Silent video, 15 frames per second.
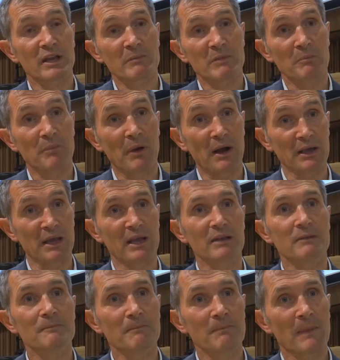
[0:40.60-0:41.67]
to get them to buy
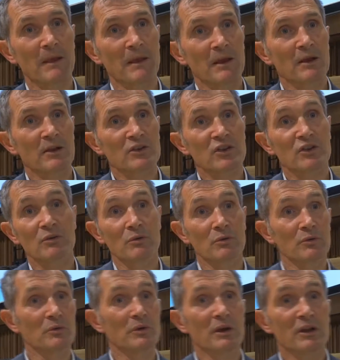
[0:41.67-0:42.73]
in
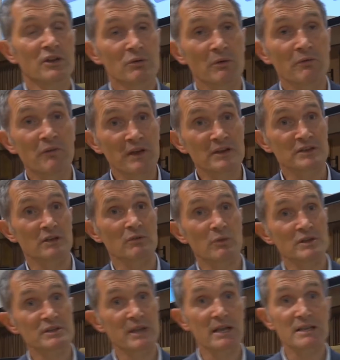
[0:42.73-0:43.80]
to to a vision
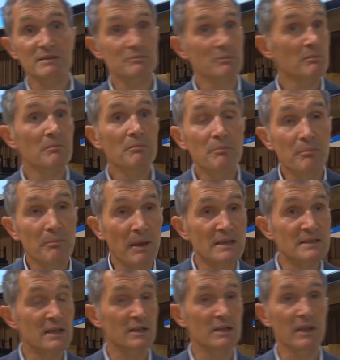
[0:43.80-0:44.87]
which says
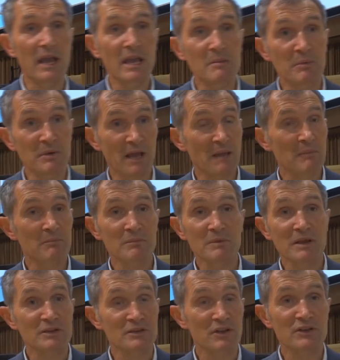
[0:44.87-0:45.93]
basically ABM
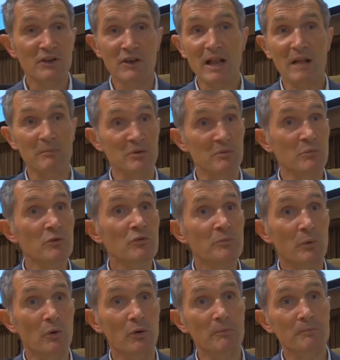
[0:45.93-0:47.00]
is going to try and help you move
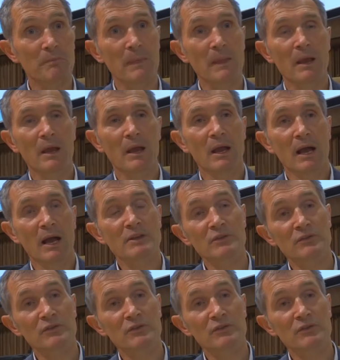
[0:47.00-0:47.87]
more. And